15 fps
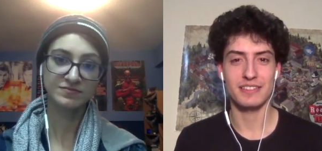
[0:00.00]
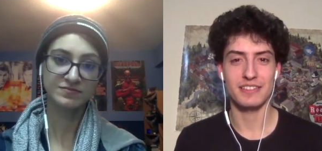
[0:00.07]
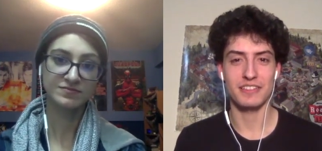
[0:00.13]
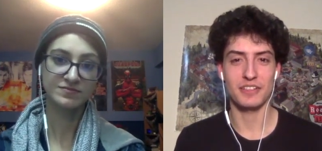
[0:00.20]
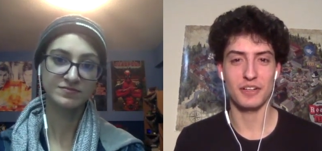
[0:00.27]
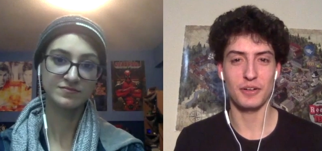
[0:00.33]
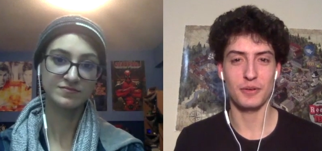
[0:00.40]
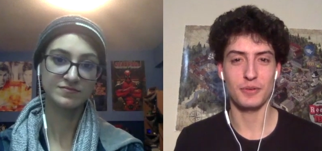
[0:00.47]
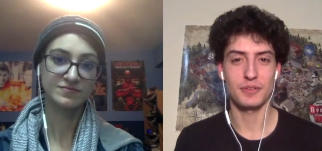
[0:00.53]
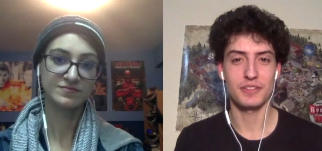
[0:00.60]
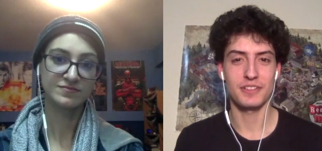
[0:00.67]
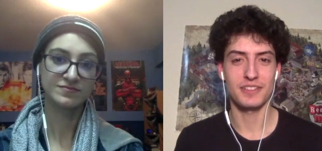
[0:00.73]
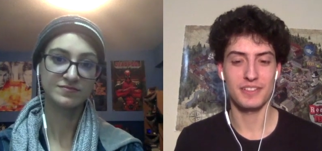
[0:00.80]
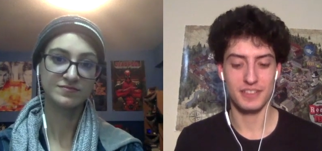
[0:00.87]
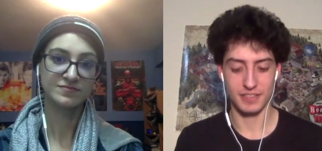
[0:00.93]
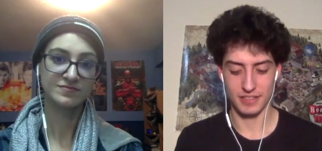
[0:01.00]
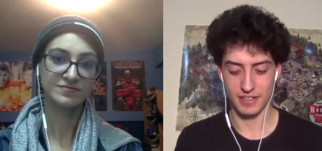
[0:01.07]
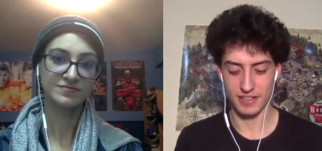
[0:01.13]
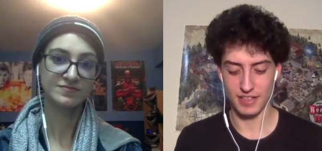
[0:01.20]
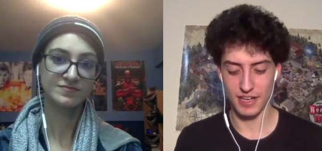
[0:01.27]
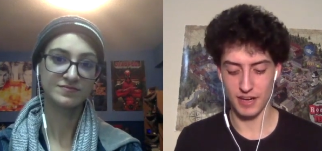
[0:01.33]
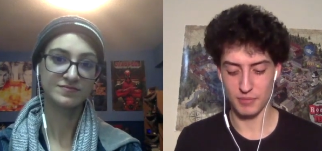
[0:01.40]
Speaker 1: you know,
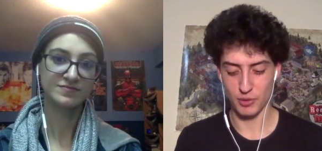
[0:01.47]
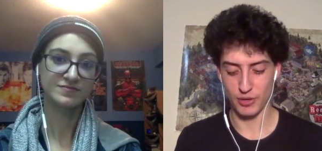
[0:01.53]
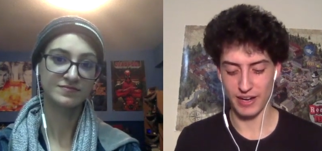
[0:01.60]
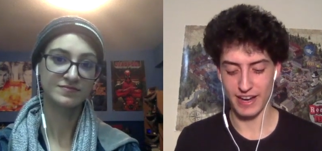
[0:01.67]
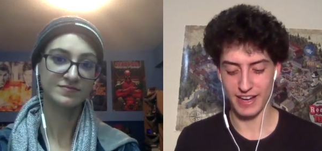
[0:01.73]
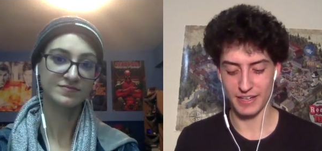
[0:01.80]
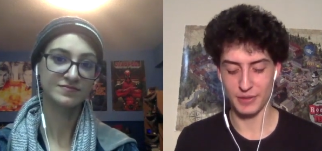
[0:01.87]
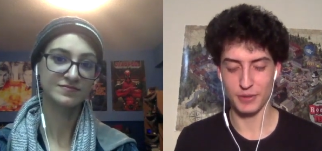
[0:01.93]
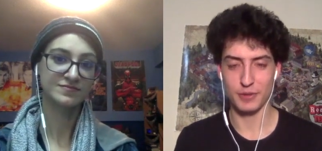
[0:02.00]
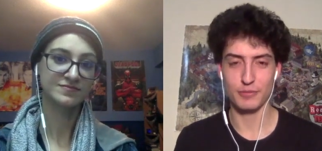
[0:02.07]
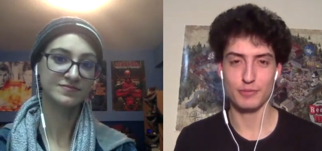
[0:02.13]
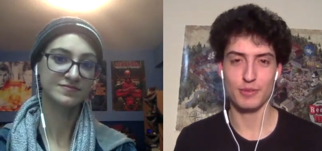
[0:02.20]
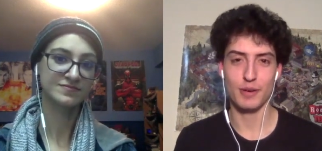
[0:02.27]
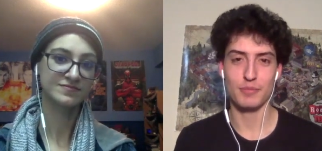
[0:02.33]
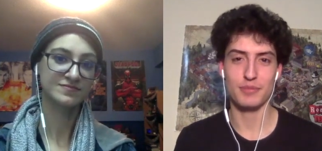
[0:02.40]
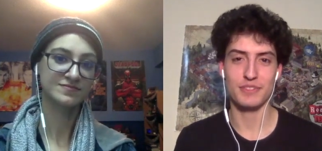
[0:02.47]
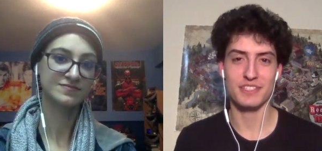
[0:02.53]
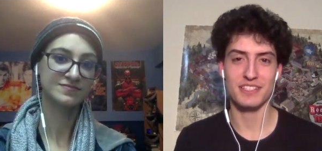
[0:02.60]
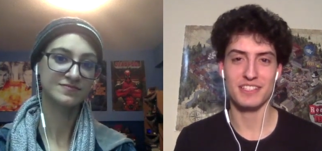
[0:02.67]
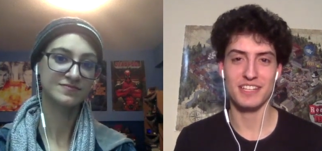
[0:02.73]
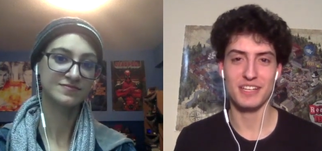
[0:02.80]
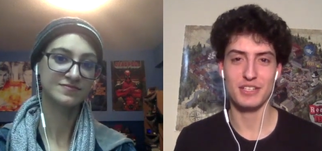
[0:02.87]
a more accurate
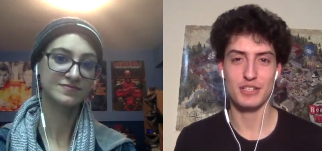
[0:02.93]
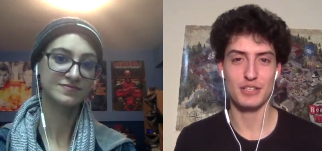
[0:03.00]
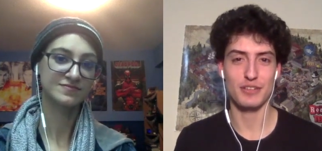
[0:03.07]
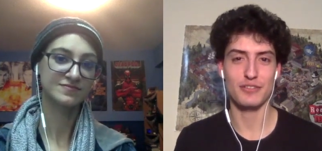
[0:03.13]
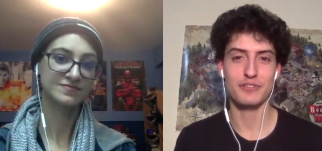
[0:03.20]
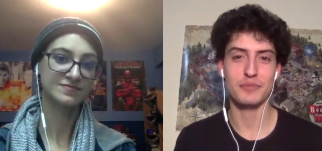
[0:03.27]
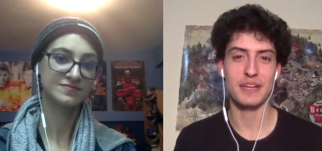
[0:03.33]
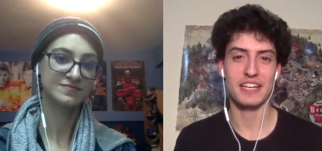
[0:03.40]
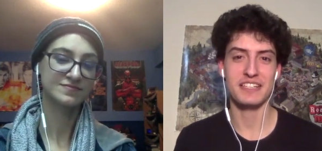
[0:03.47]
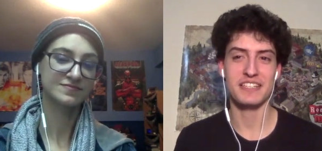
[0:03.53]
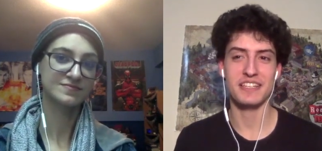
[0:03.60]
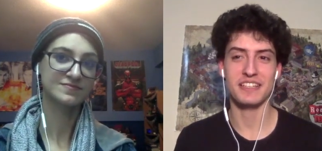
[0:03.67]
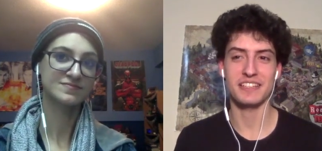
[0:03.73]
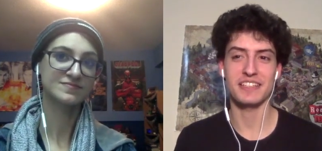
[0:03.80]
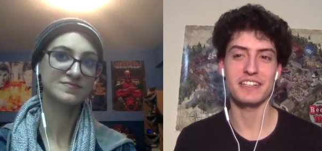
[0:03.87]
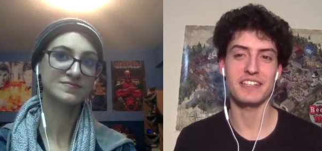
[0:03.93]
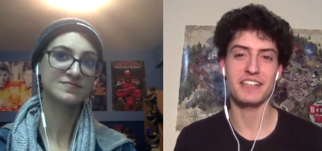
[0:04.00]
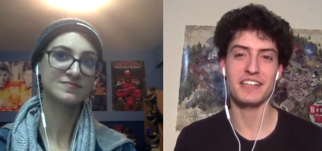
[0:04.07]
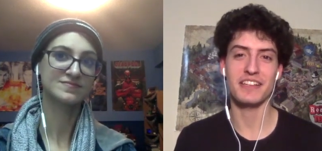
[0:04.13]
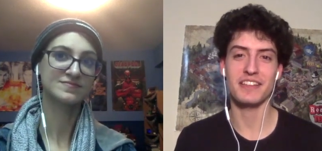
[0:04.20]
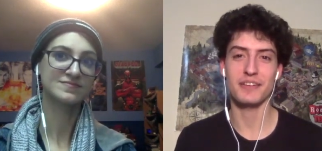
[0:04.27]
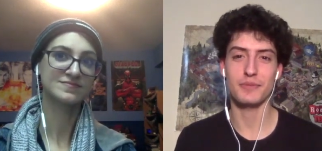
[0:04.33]
representation of
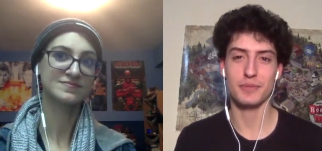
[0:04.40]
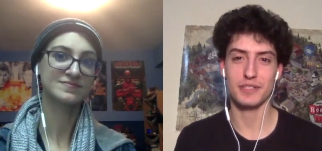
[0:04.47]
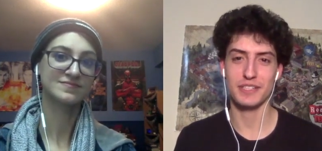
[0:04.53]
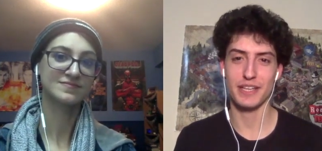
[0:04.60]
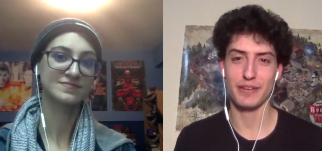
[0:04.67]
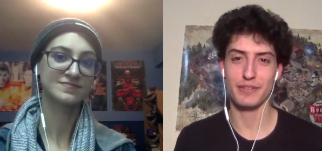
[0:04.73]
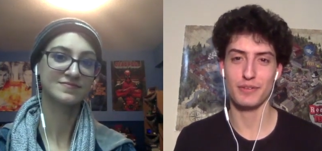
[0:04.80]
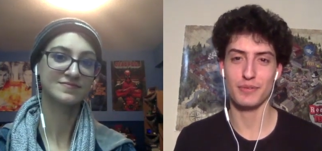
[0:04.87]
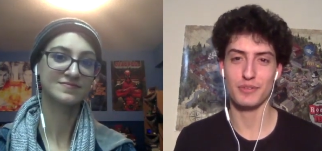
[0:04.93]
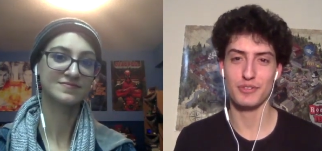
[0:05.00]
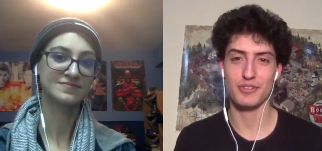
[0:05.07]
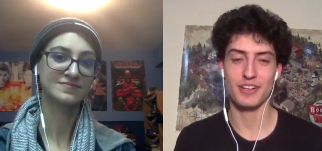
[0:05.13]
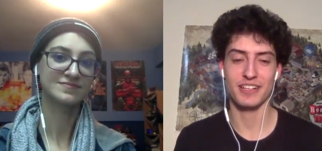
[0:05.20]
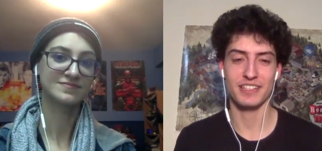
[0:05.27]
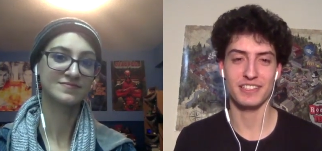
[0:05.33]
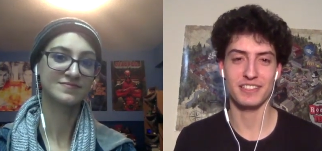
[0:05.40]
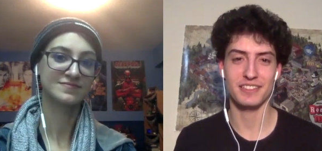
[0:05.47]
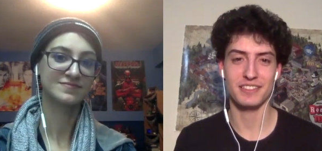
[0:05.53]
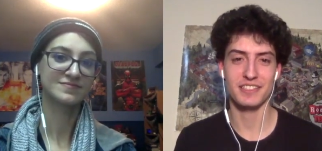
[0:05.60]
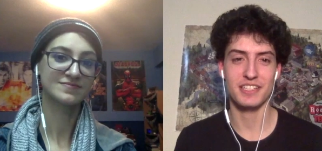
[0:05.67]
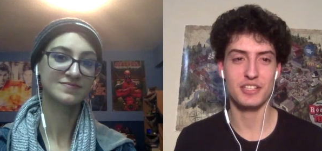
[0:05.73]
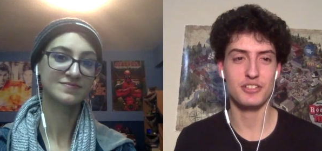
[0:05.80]
masculinity than what David was trying
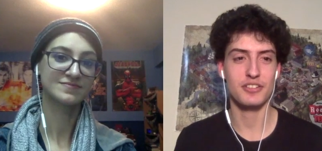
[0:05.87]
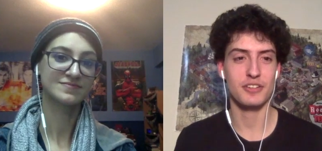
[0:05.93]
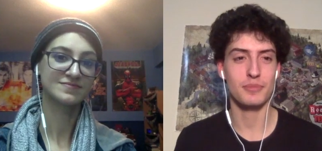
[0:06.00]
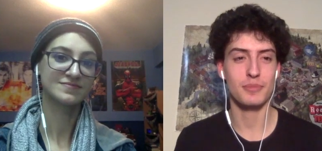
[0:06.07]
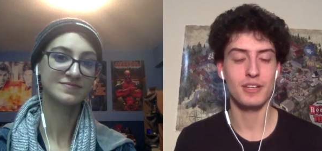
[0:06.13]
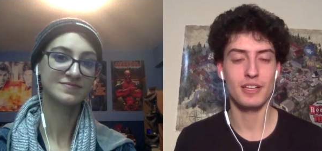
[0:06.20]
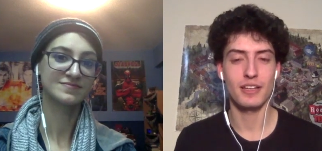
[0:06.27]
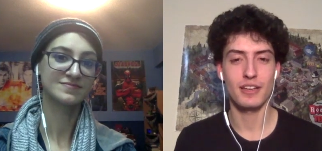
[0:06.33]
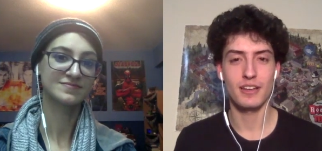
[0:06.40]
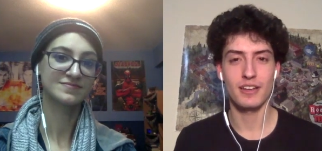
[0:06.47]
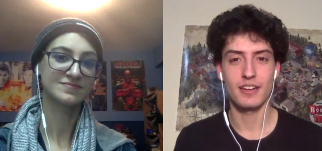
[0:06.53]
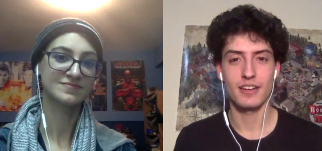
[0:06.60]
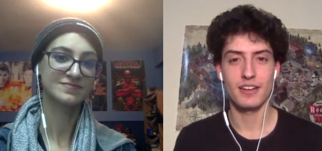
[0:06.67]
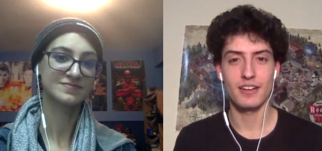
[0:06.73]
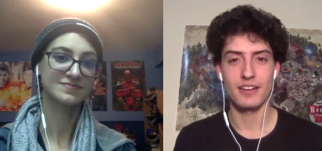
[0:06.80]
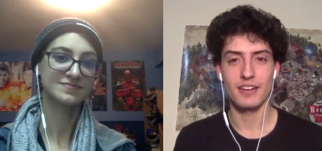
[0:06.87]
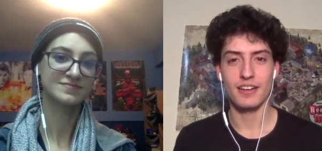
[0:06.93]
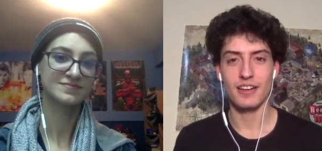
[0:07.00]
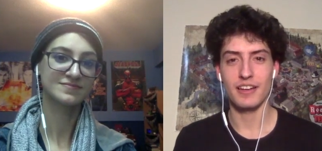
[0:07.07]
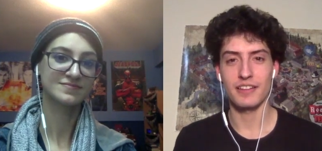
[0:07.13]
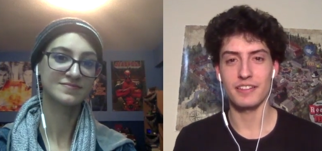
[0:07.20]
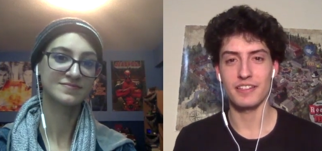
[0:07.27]
to teach them.
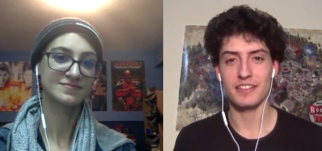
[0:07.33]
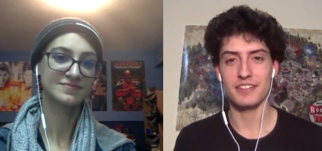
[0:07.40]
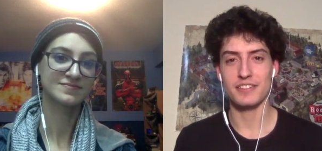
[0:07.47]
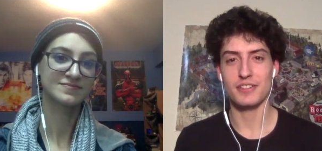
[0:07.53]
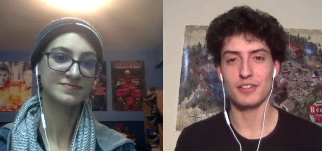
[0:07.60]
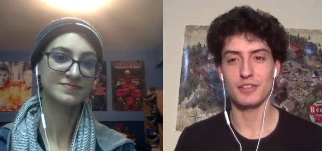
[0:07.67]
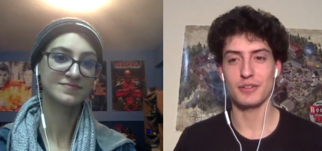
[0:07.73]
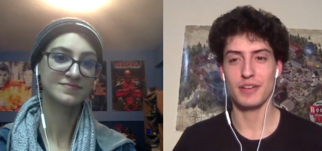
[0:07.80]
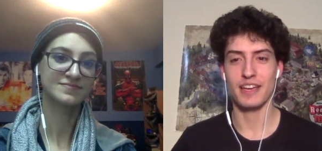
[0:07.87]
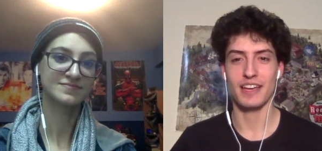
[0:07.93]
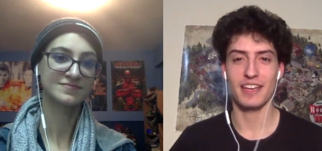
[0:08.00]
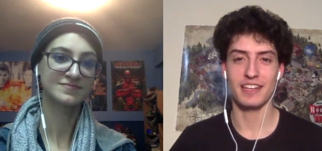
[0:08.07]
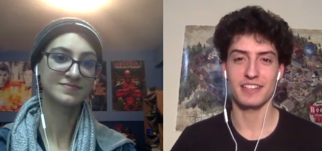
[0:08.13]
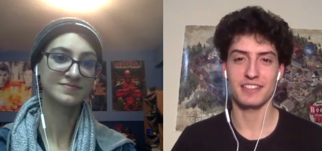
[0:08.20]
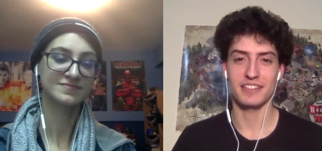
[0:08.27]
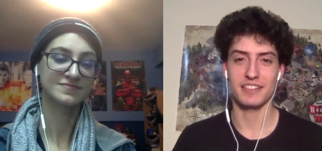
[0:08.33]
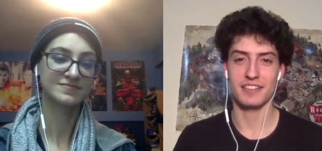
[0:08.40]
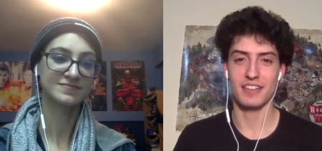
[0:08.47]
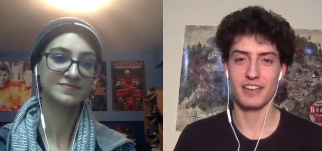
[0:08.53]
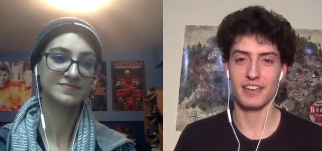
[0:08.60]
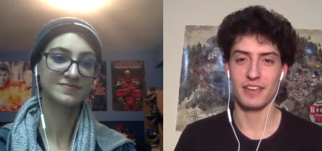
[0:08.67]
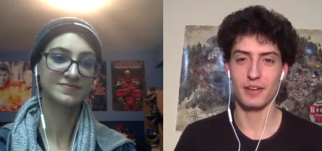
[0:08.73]
And then it's all okay, and
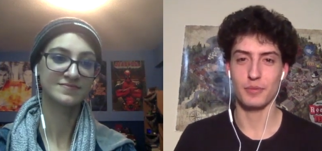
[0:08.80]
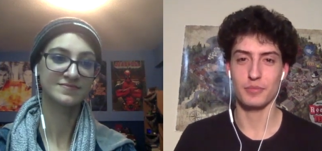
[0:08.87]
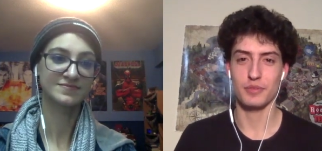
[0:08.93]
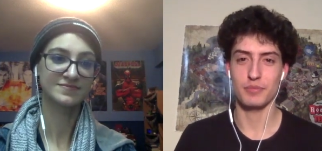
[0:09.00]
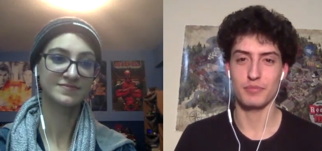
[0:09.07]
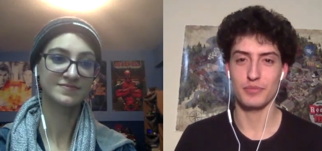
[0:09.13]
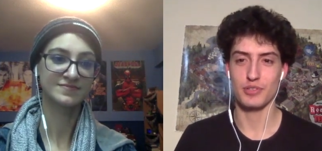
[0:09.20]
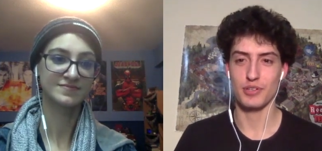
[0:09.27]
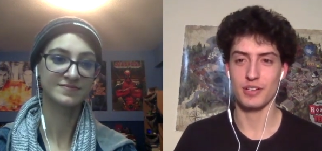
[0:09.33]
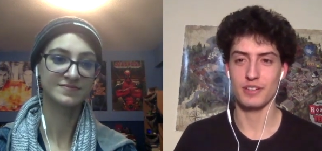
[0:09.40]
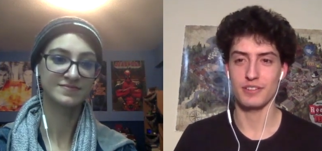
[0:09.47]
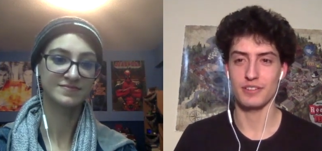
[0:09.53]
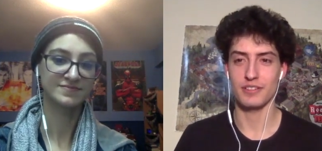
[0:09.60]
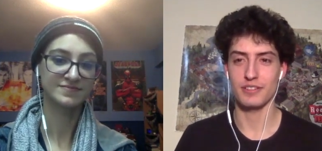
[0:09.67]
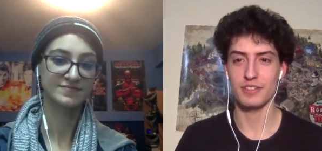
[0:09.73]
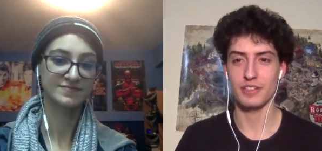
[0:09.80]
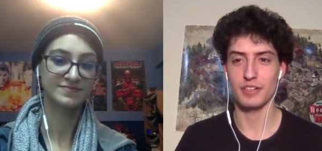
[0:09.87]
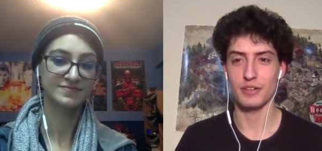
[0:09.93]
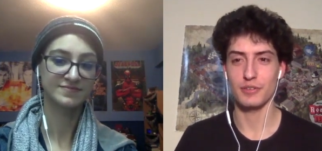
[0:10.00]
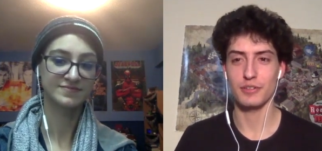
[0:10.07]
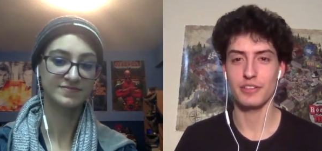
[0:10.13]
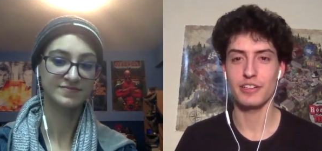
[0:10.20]
he, like, helps him try to,
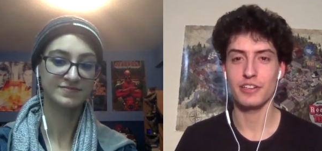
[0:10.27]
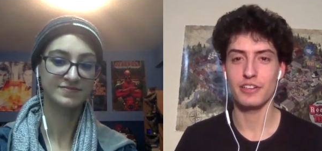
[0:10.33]
you know,